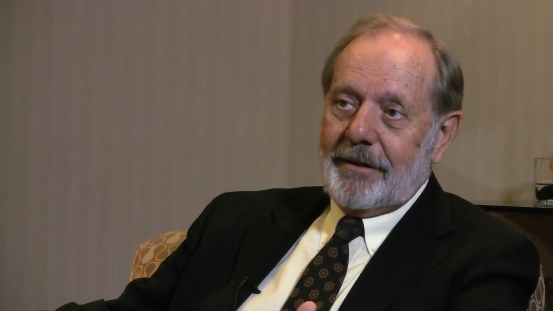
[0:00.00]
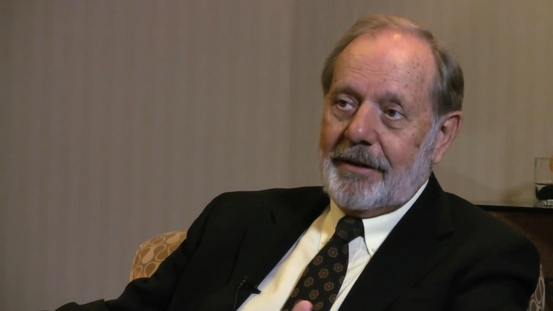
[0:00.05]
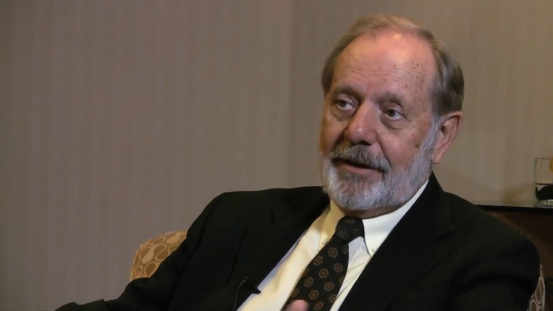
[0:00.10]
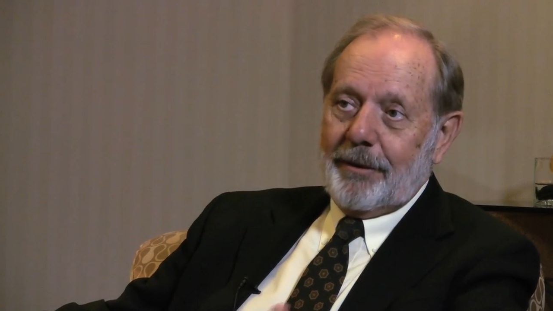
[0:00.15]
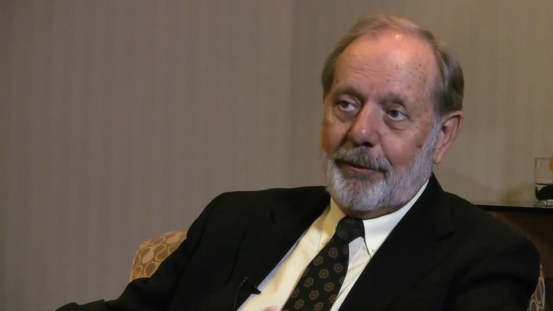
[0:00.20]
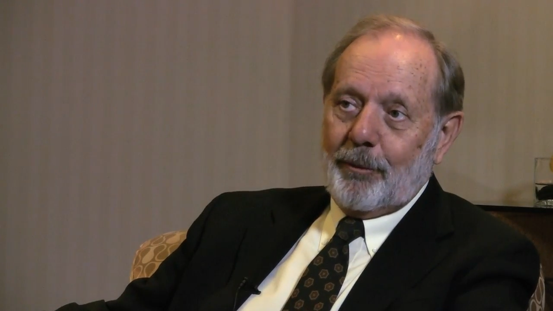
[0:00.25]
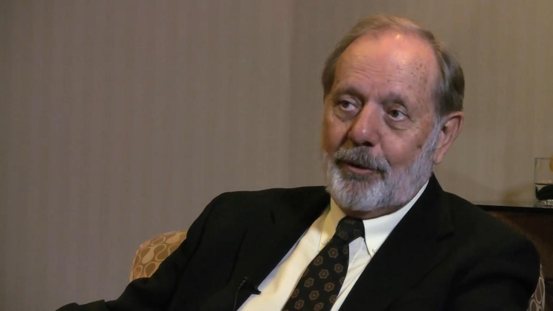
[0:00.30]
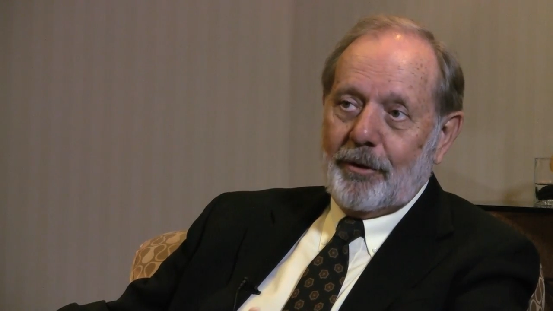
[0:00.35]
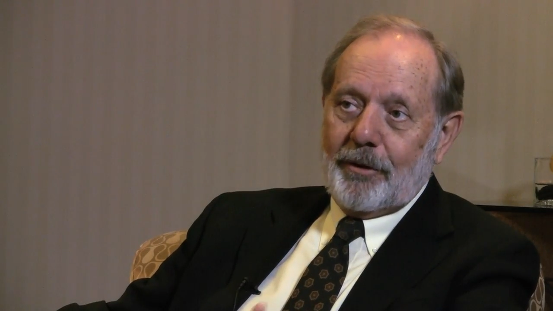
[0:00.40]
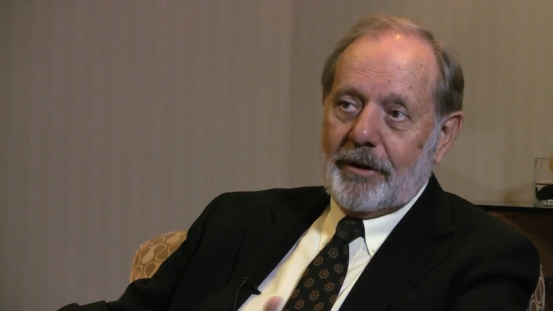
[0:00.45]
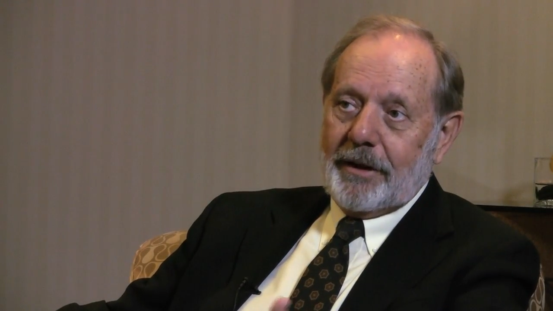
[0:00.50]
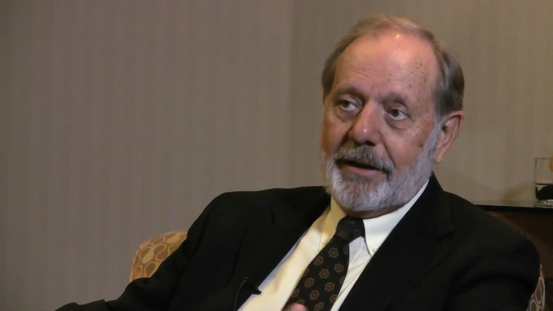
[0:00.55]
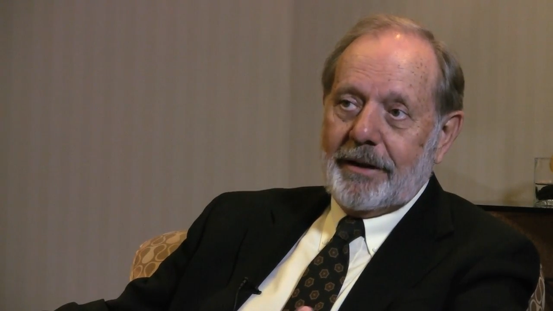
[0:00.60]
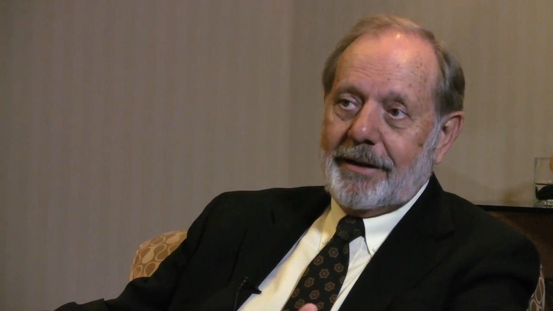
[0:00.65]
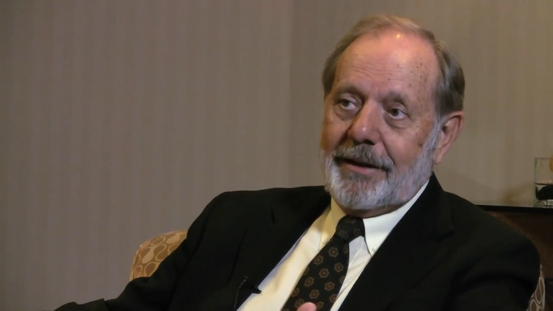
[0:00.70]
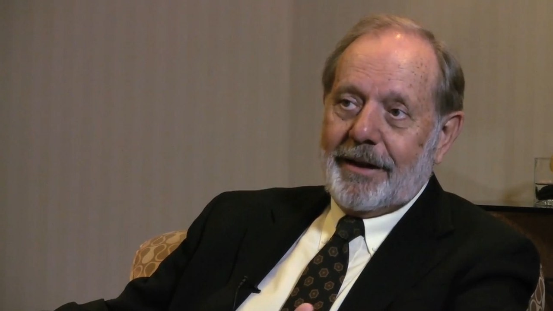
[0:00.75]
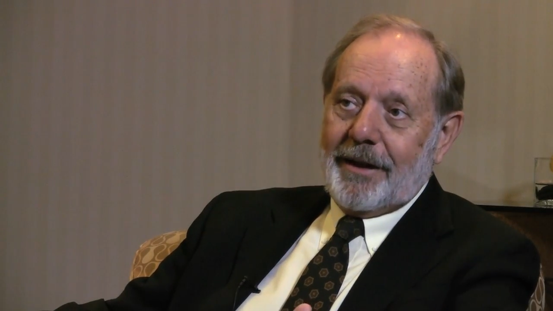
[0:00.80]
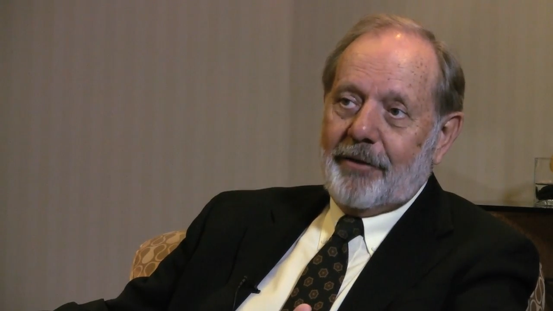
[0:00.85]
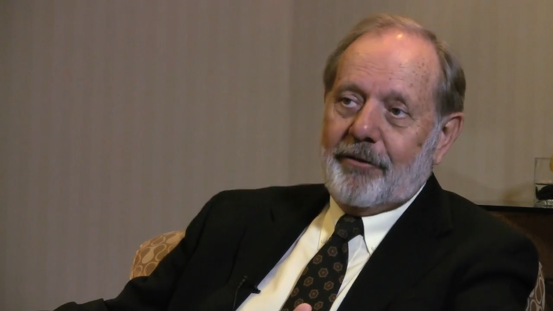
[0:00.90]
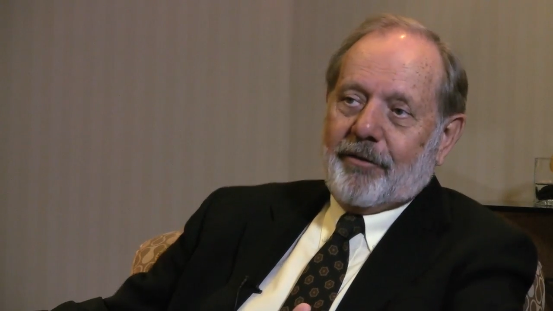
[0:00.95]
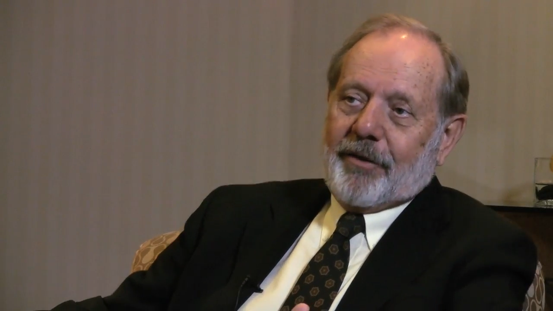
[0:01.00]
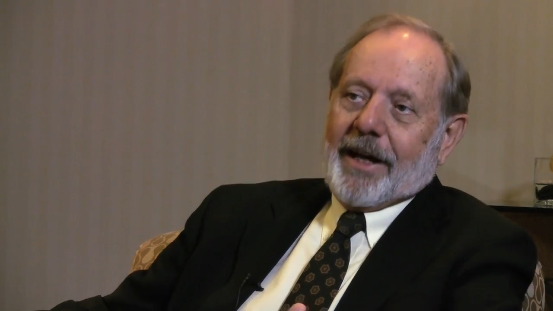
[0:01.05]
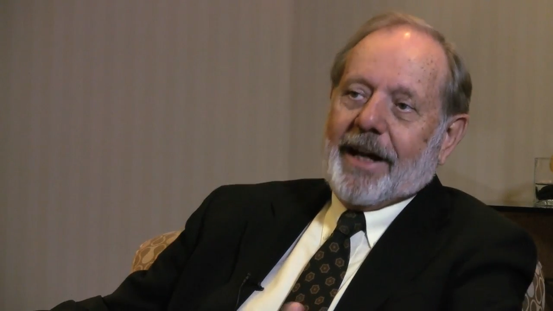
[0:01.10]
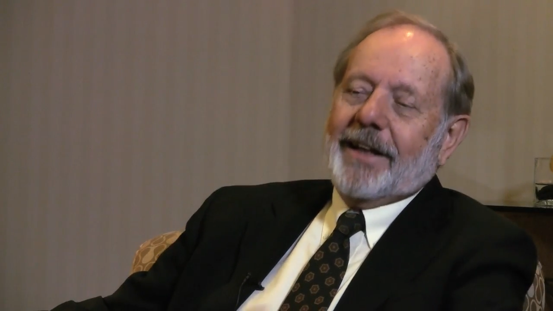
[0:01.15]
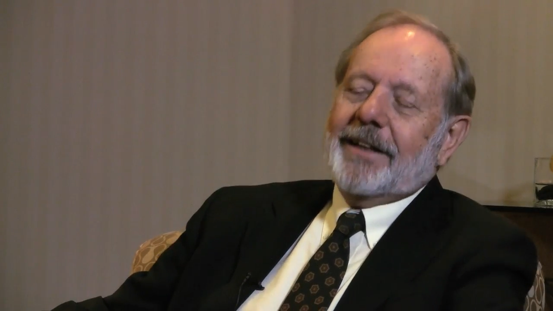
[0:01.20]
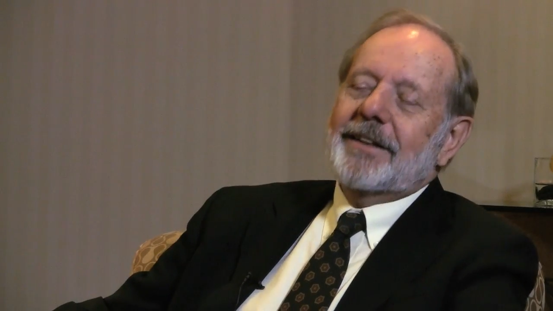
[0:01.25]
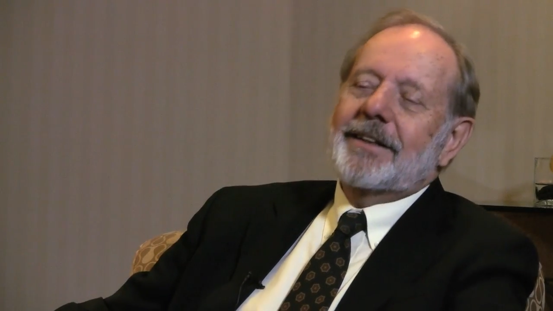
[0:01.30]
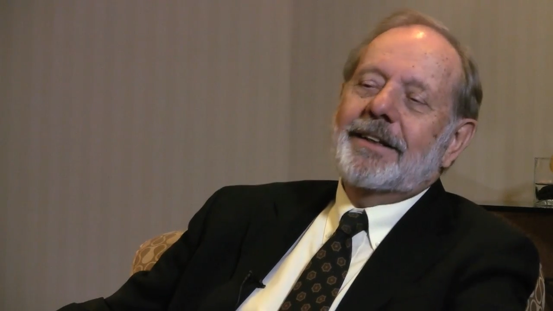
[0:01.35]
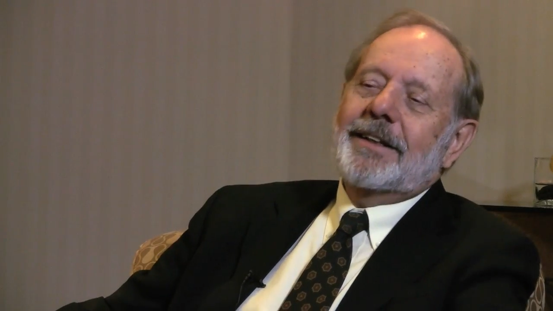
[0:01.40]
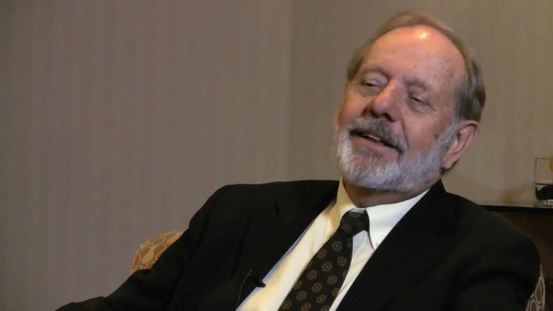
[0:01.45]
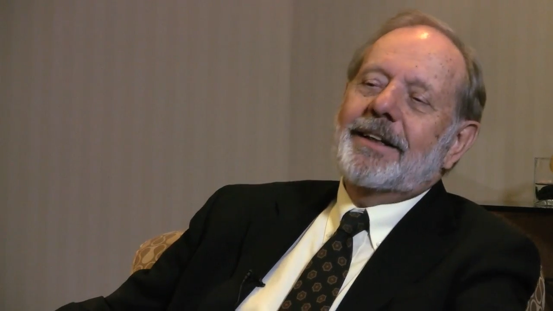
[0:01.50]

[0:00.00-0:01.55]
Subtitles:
It will. In fact,